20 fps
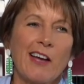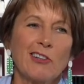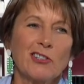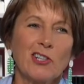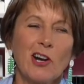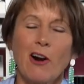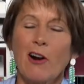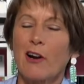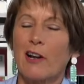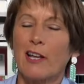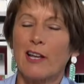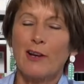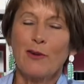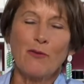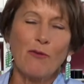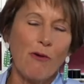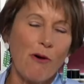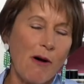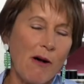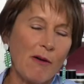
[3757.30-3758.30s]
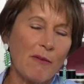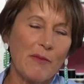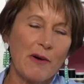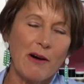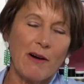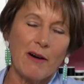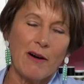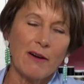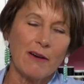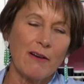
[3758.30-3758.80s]
Target,
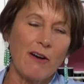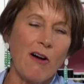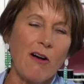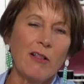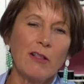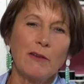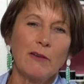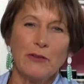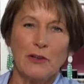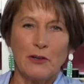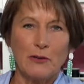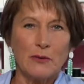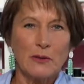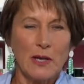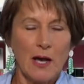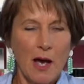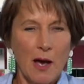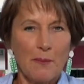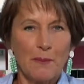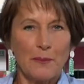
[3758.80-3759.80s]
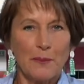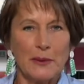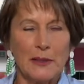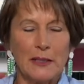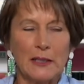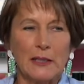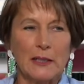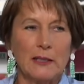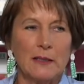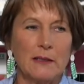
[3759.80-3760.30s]
Walmart, all of those
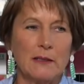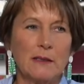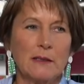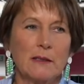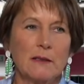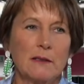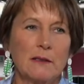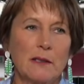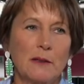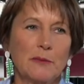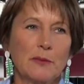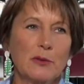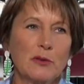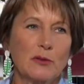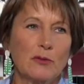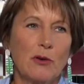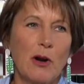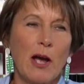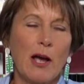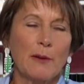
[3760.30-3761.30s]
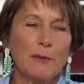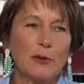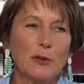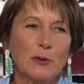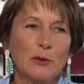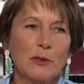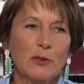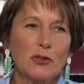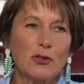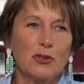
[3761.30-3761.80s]
companies subscribe
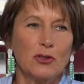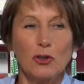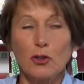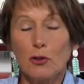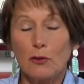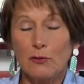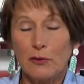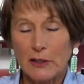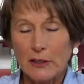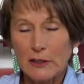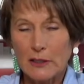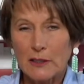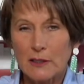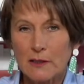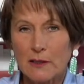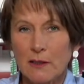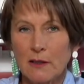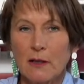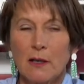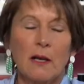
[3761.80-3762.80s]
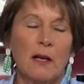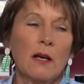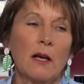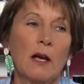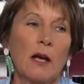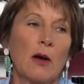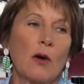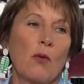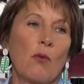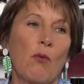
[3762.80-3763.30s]
to a service
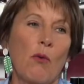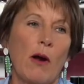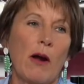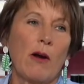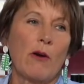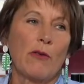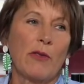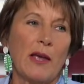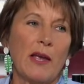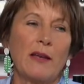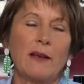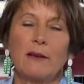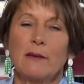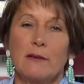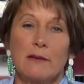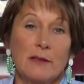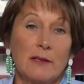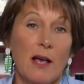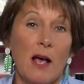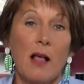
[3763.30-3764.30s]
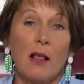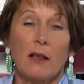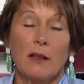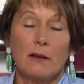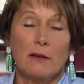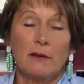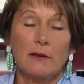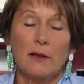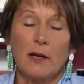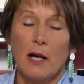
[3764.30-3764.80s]
where they can
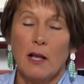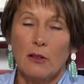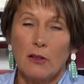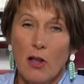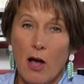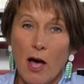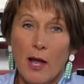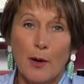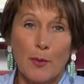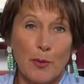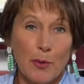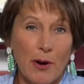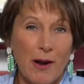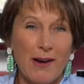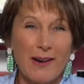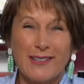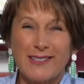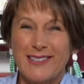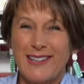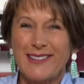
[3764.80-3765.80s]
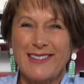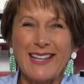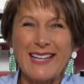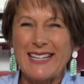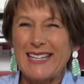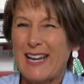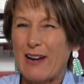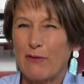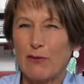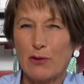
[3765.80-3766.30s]
sell a lot of products that they
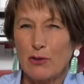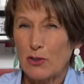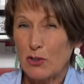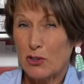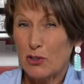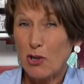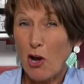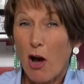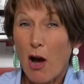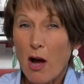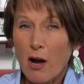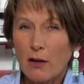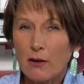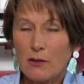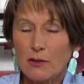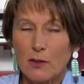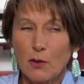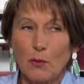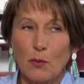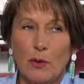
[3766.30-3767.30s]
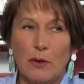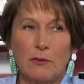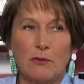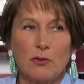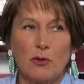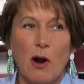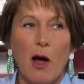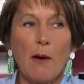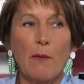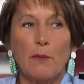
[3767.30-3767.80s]
never stock. So we
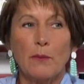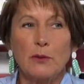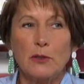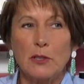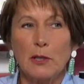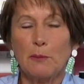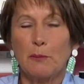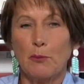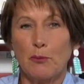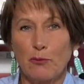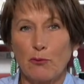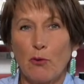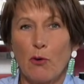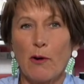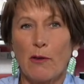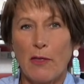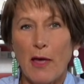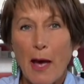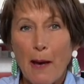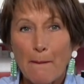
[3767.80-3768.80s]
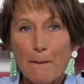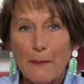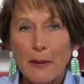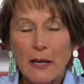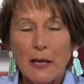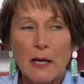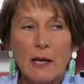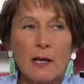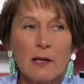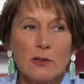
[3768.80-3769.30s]
drop ship for them.
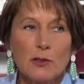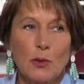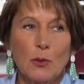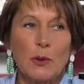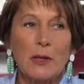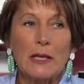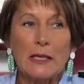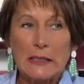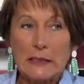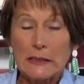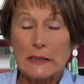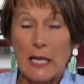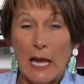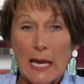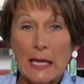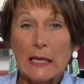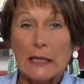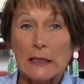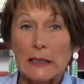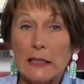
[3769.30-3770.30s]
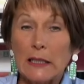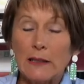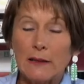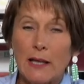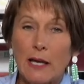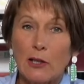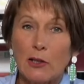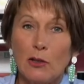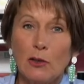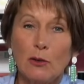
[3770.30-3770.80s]
So it is likely
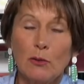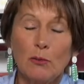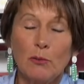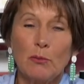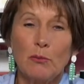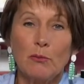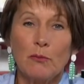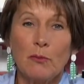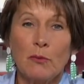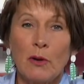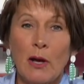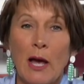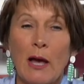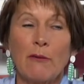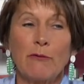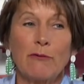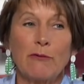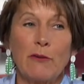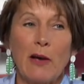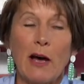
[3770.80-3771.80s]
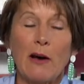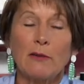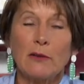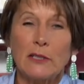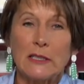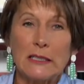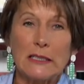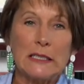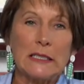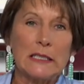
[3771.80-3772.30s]
that you have
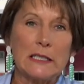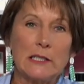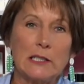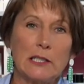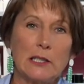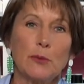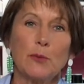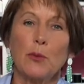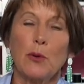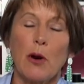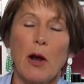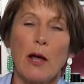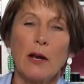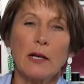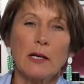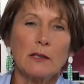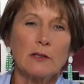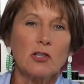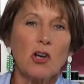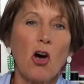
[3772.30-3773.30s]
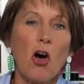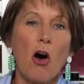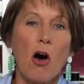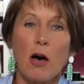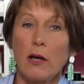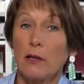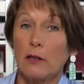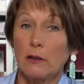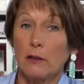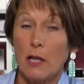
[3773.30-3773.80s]
found a TT product
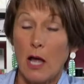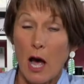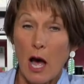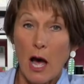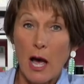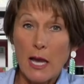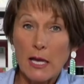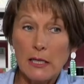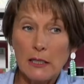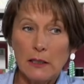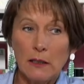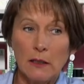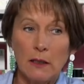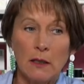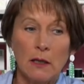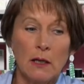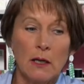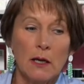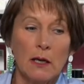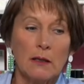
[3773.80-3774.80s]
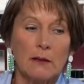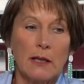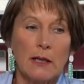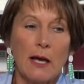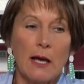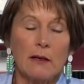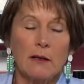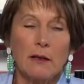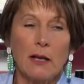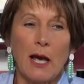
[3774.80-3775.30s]
online
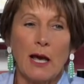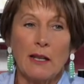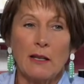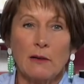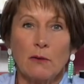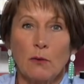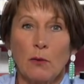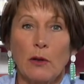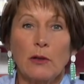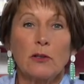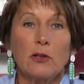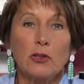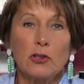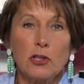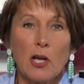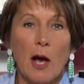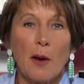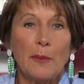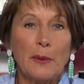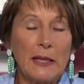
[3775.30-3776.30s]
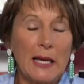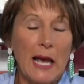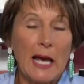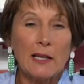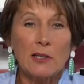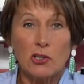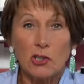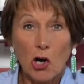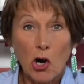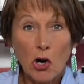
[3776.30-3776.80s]
that at while you're shopping
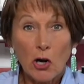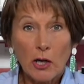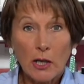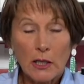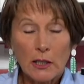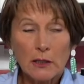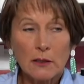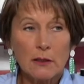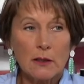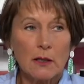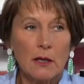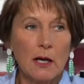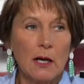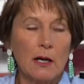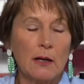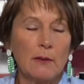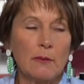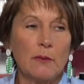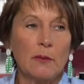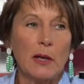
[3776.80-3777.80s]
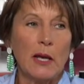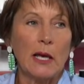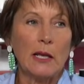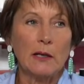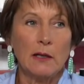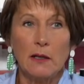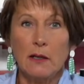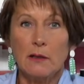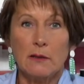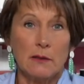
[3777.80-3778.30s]
at Target. Um,
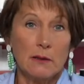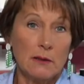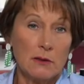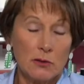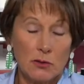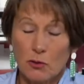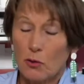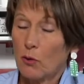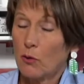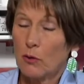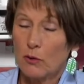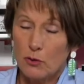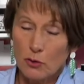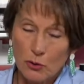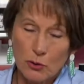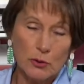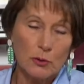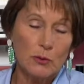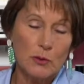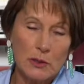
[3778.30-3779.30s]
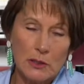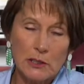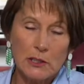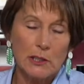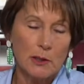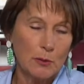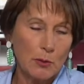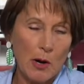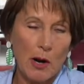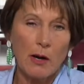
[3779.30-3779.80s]
and it is a, true
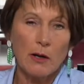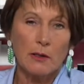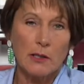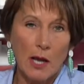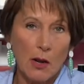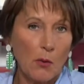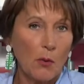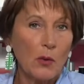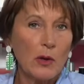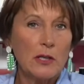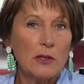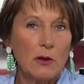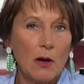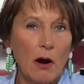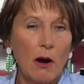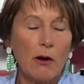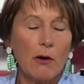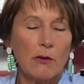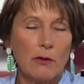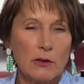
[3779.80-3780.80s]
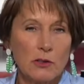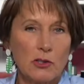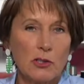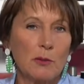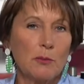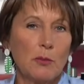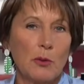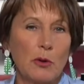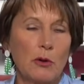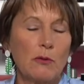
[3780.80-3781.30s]
TT product, and we are the
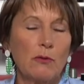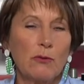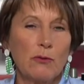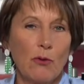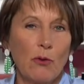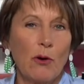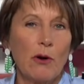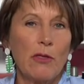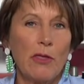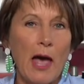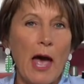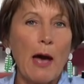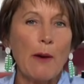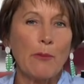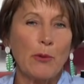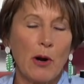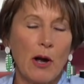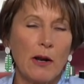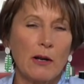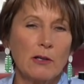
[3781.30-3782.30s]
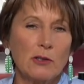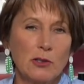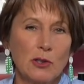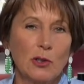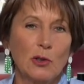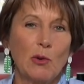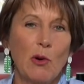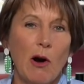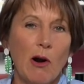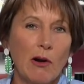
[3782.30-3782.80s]
shipper for that product. So
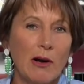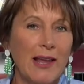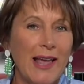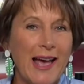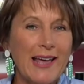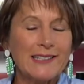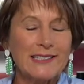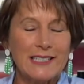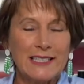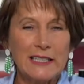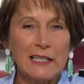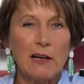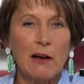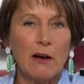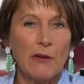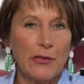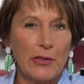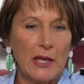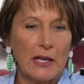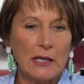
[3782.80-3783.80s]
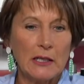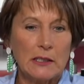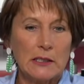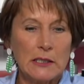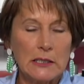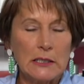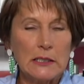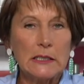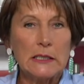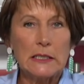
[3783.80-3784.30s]
you are getting authentic
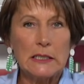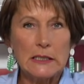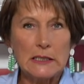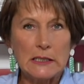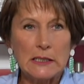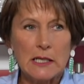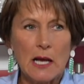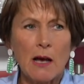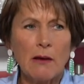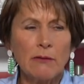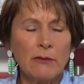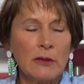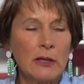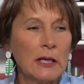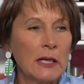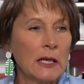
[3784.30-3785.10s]
TT stuff.